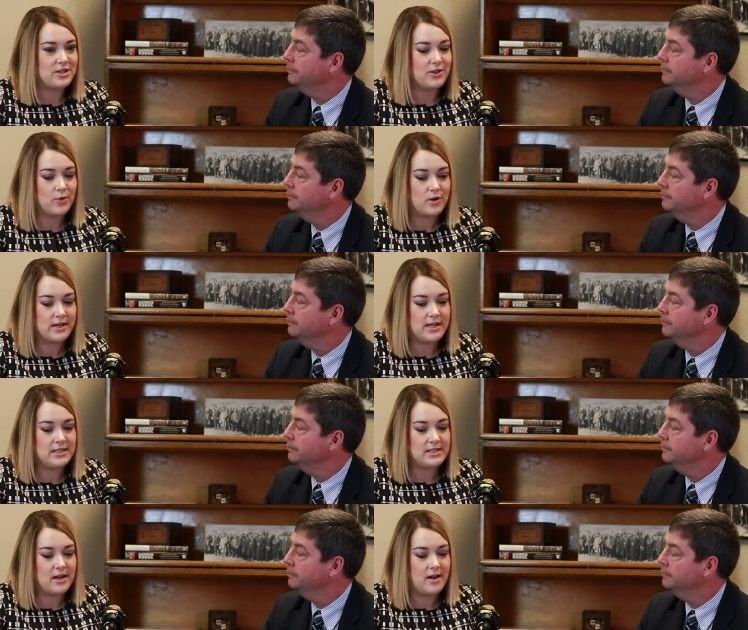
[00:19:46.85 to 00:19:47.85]

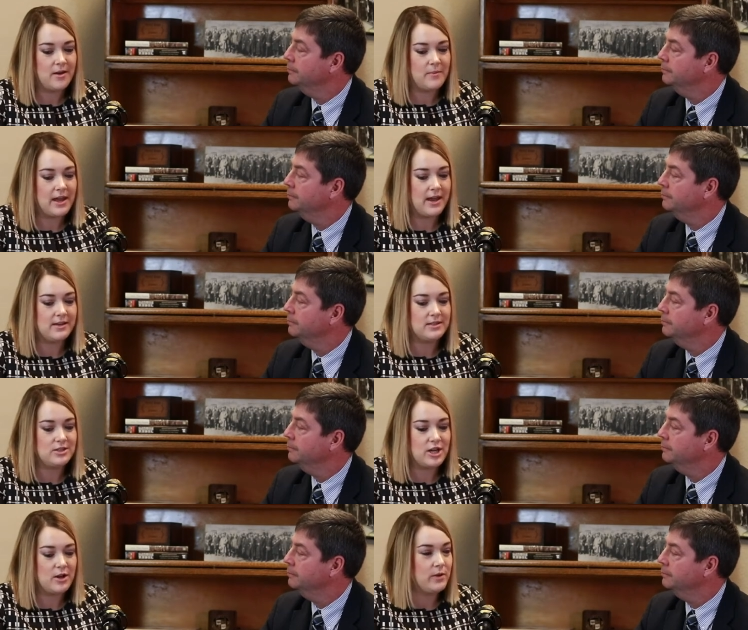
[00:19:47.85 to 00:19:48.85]
Speaker 1: authorities. Um, and
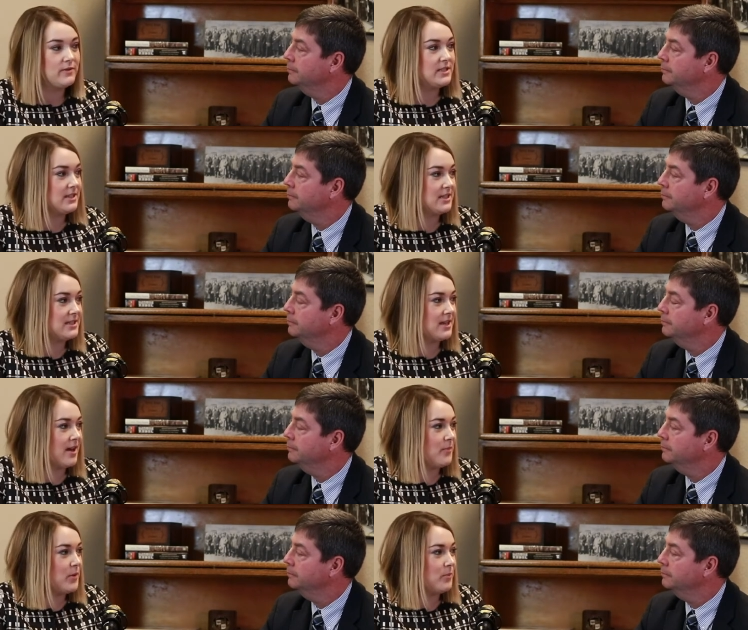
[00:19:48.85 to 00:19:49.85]
Jay, we've seen this
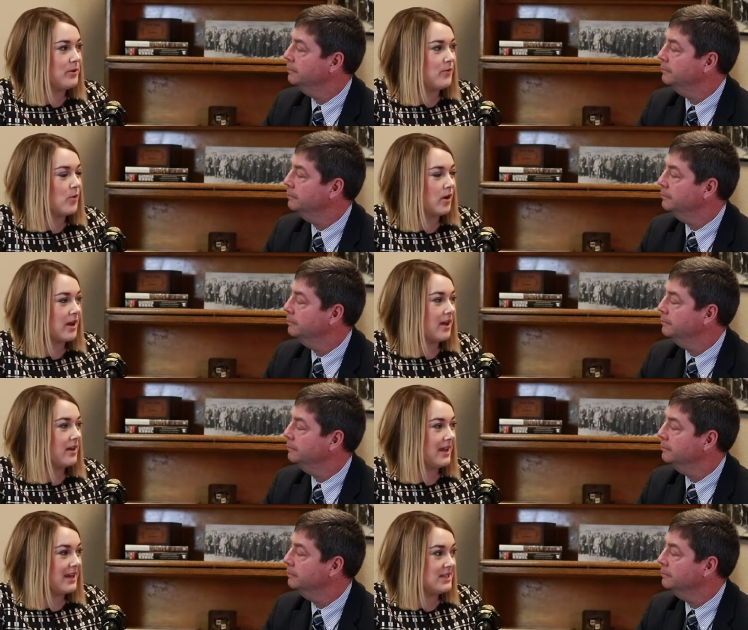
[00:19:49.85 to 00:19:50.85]
uh, bill before
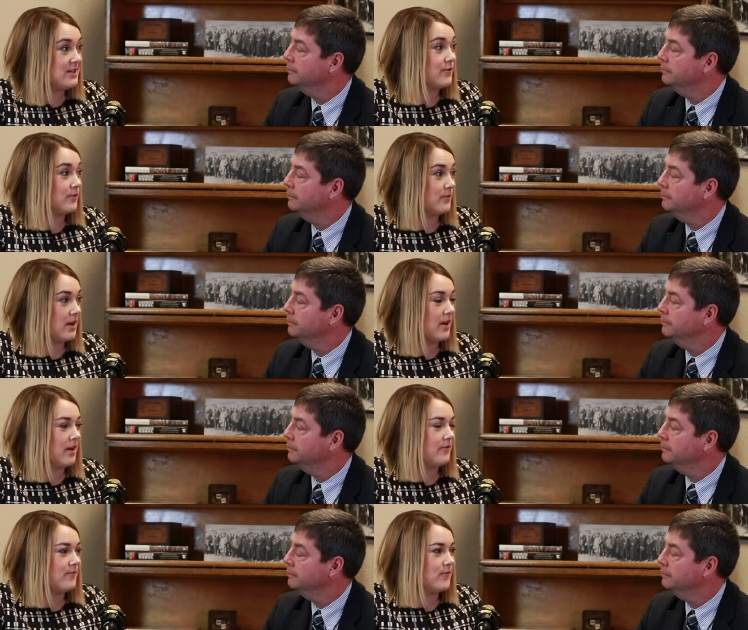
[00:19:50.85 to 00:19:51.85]
in a different
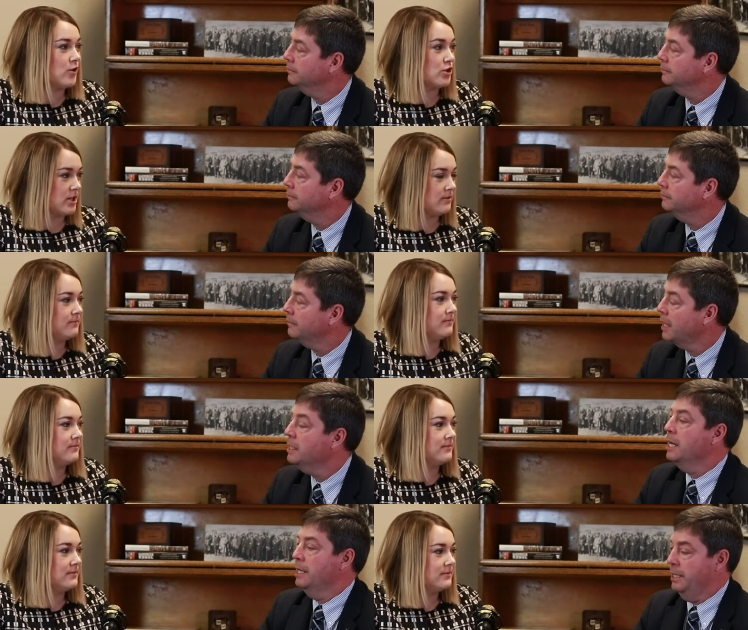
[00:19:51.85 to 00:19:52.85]
uh, version.
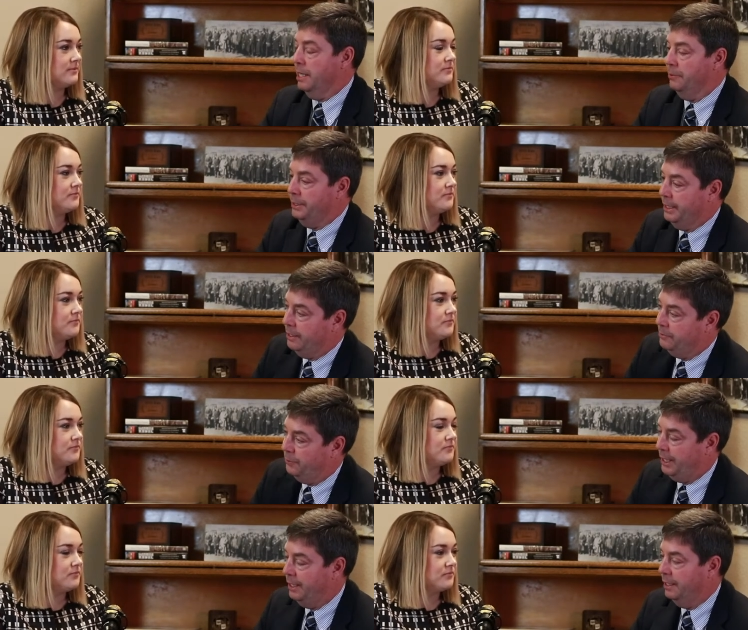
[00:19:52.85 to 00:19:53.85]
Speaker 2: Yeah, we did.
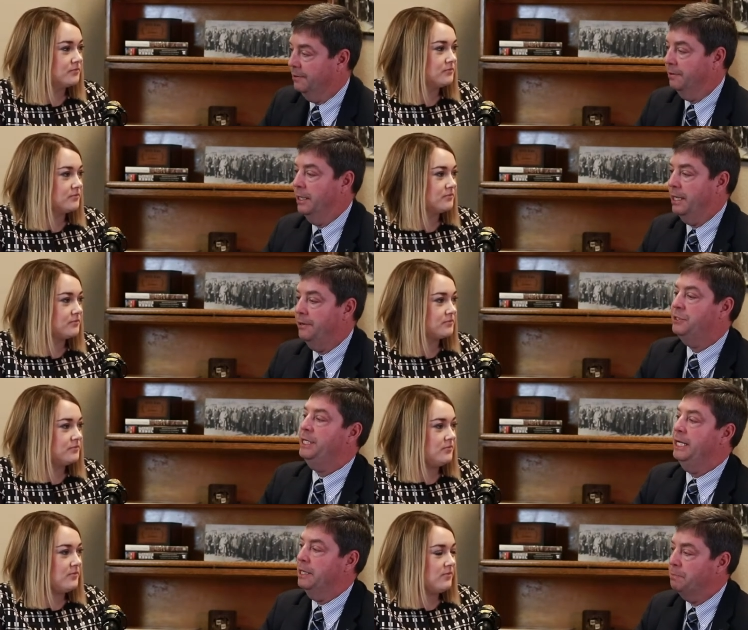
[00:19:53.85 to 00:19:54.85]
We uh, have
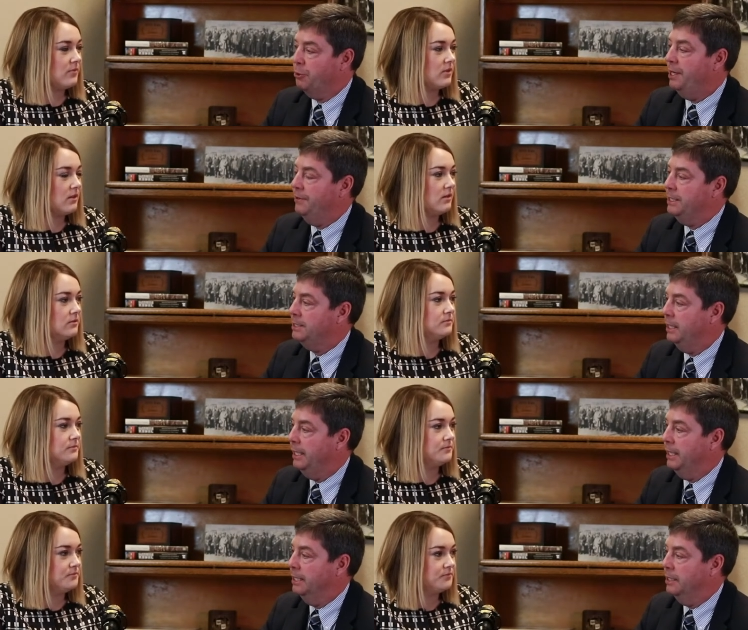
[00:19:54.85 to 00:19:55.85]
seen it
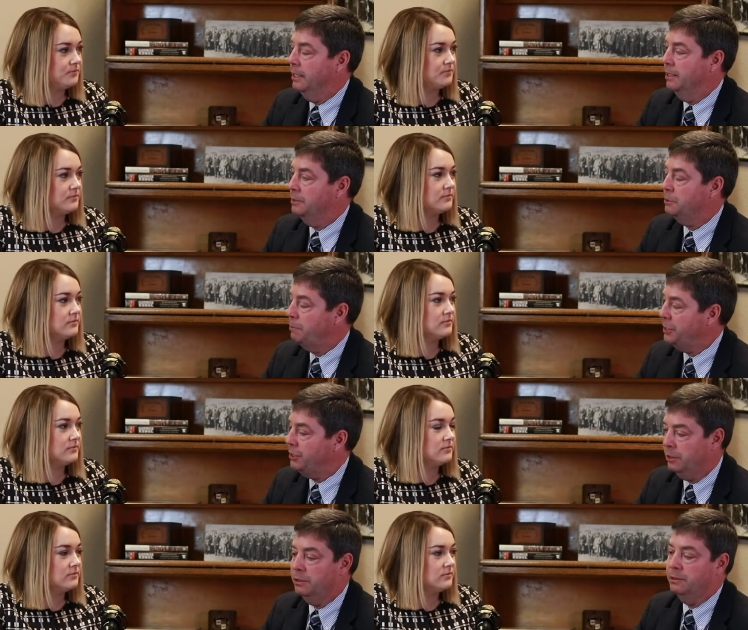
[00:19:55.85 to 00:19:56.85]
previously in a
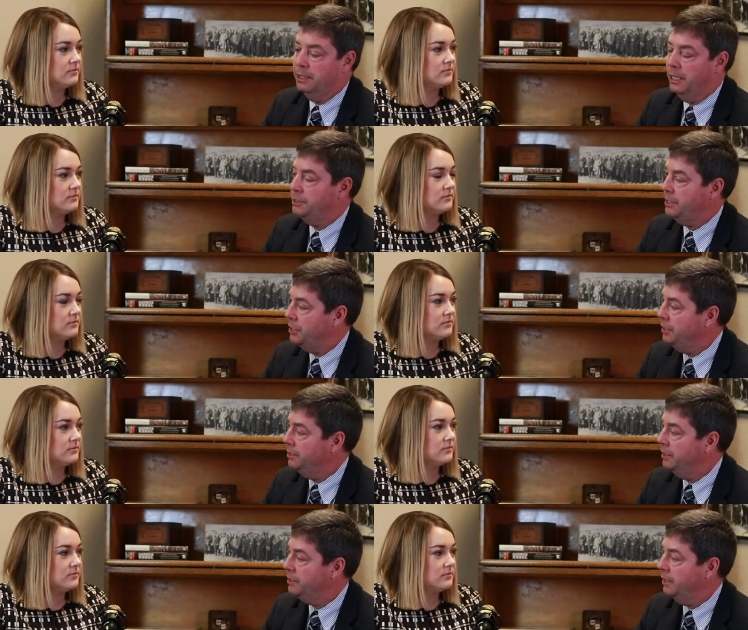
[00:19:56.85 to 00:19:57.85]
special uh, session
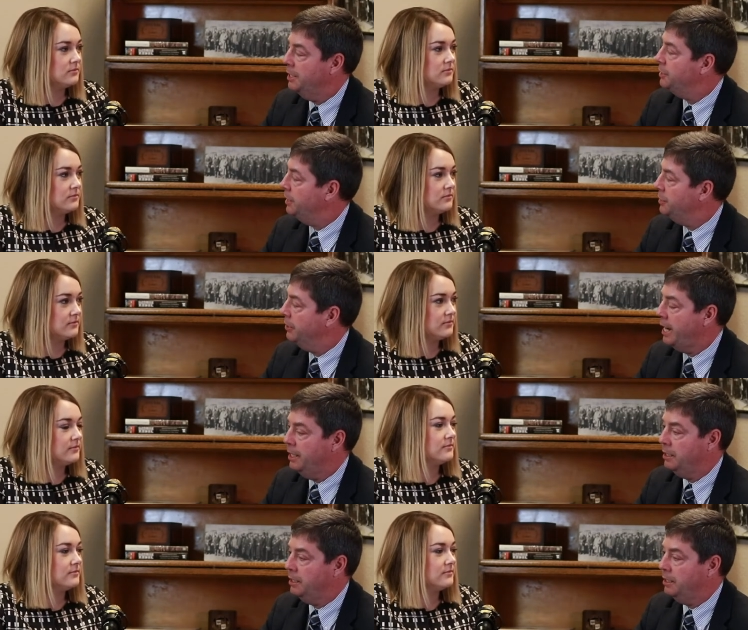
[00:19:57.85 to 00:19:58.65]
that the legislature had a